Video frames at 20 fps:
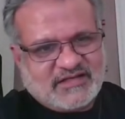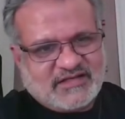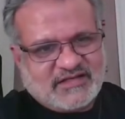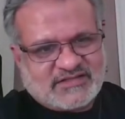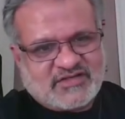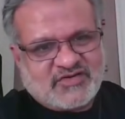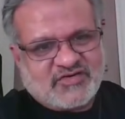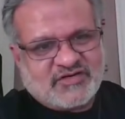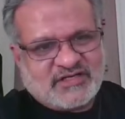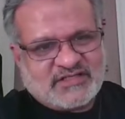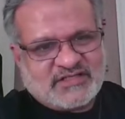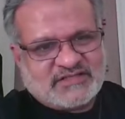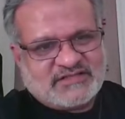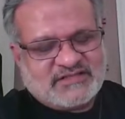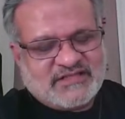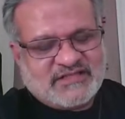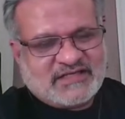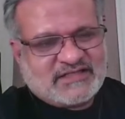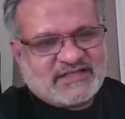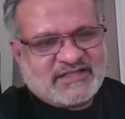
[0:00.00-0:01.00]
As long as
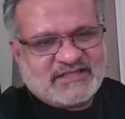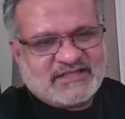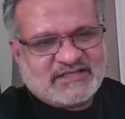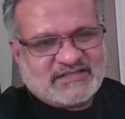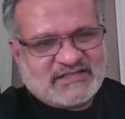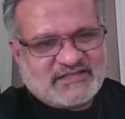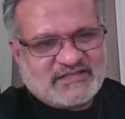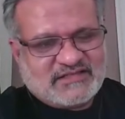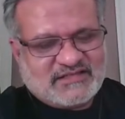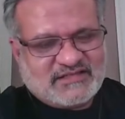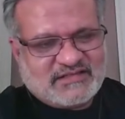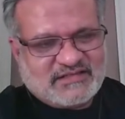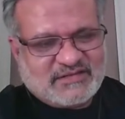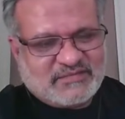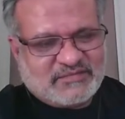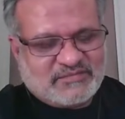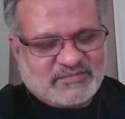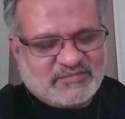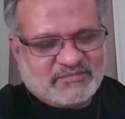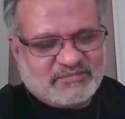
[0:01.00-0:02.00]
that things,
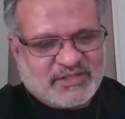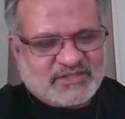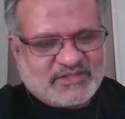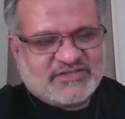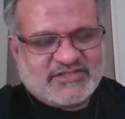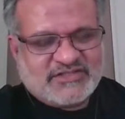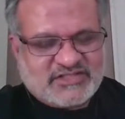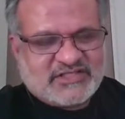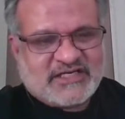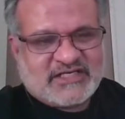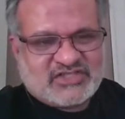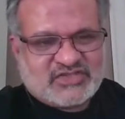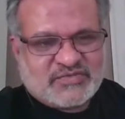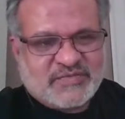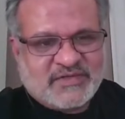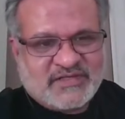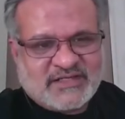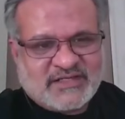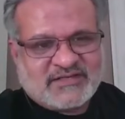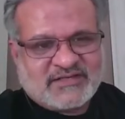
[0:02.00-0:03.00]
but research has
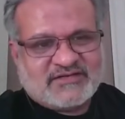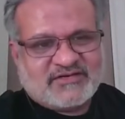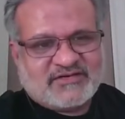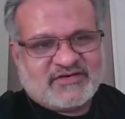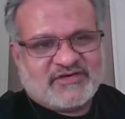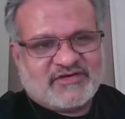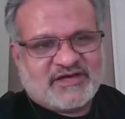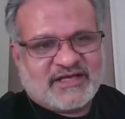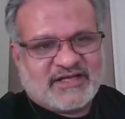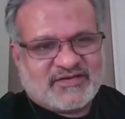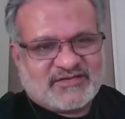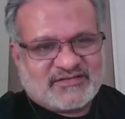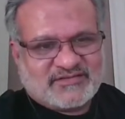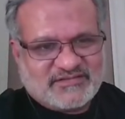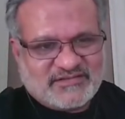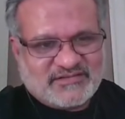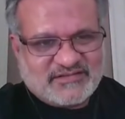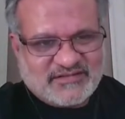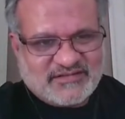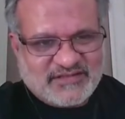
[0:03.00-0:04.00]
to be done of high
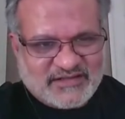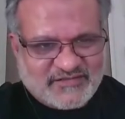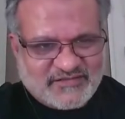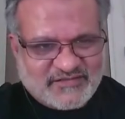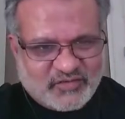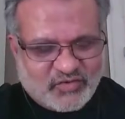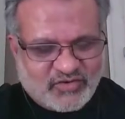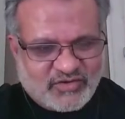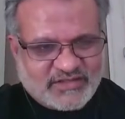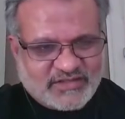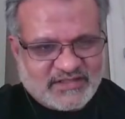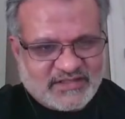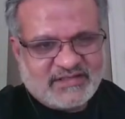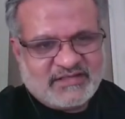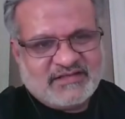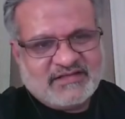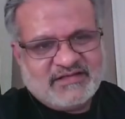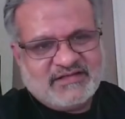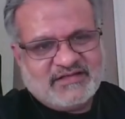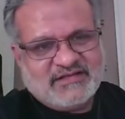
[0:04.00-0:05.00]
enough
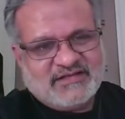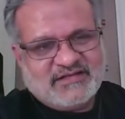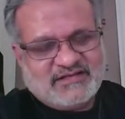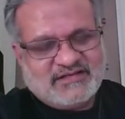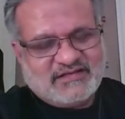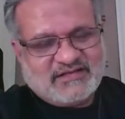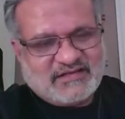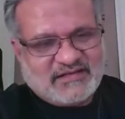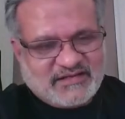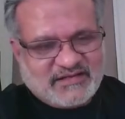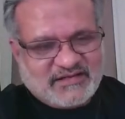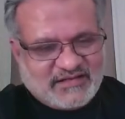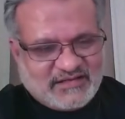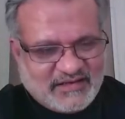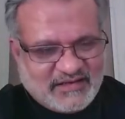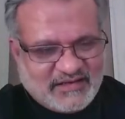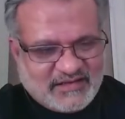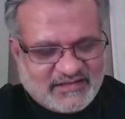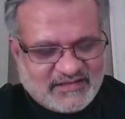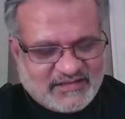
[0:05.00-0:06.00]
quality,
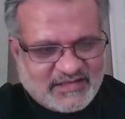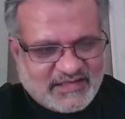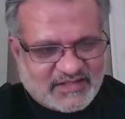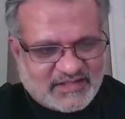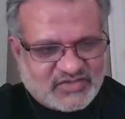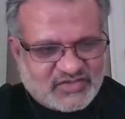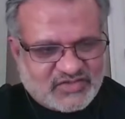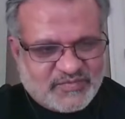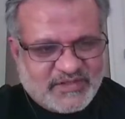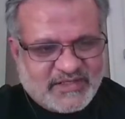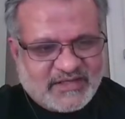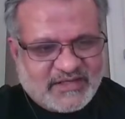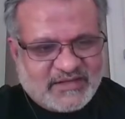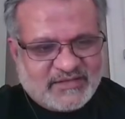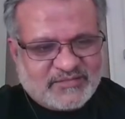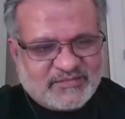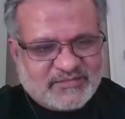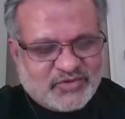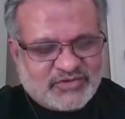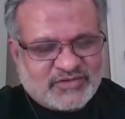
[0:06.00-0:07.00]
and there has to
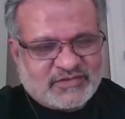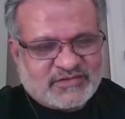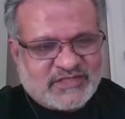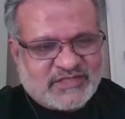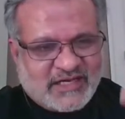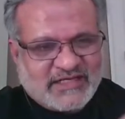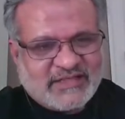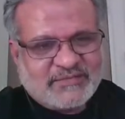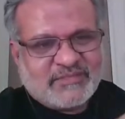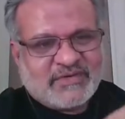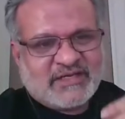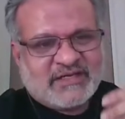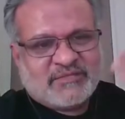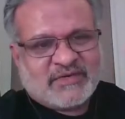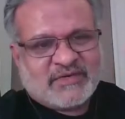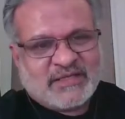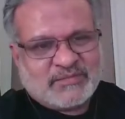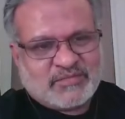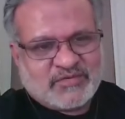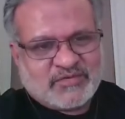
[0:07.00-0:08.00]
be both time and
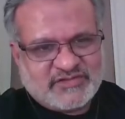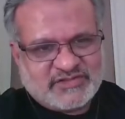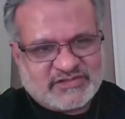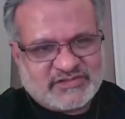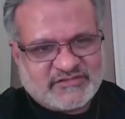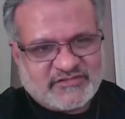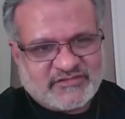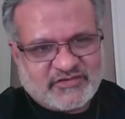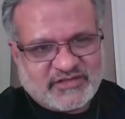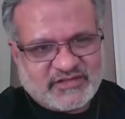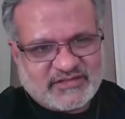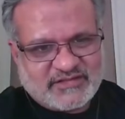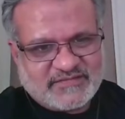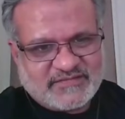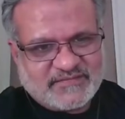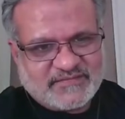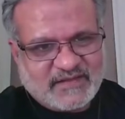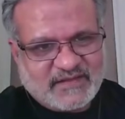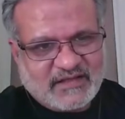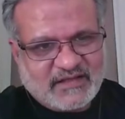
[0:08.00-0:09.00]
money provision for it.
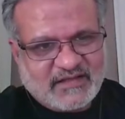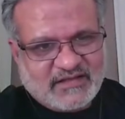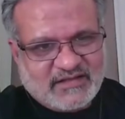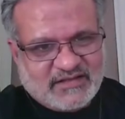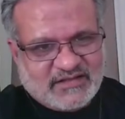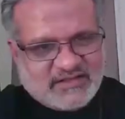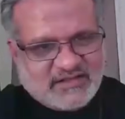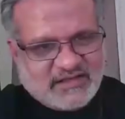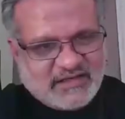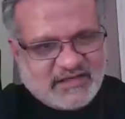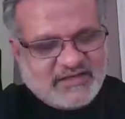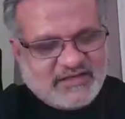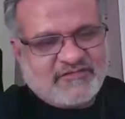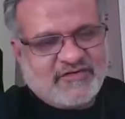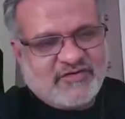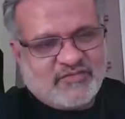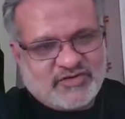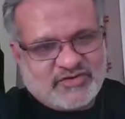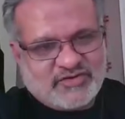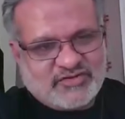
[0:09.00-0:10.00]
And
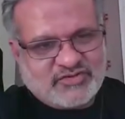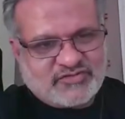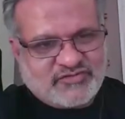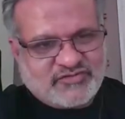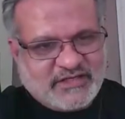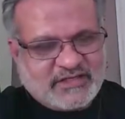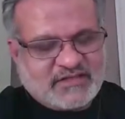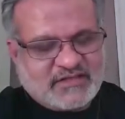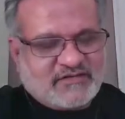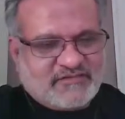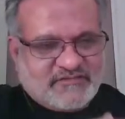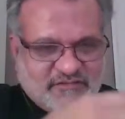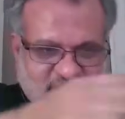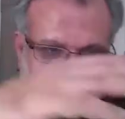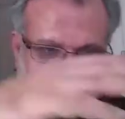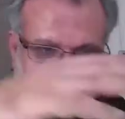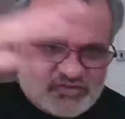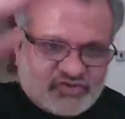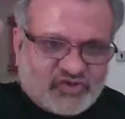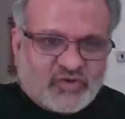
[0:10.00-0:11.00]
if we were to create a
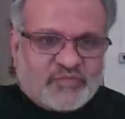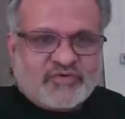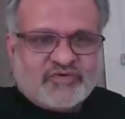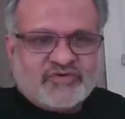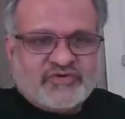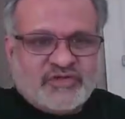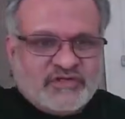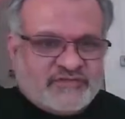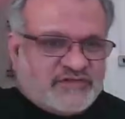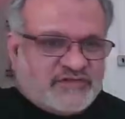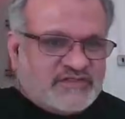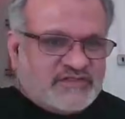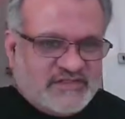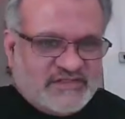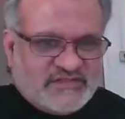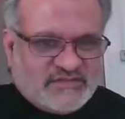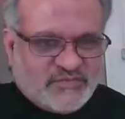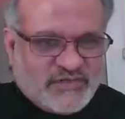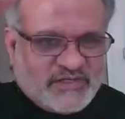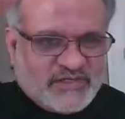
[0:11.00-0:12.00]
few top good
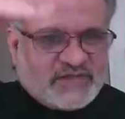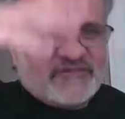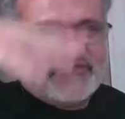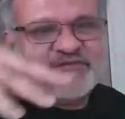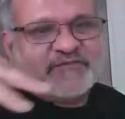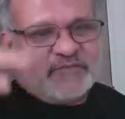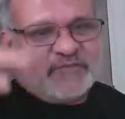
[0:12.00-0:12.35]
universities, we can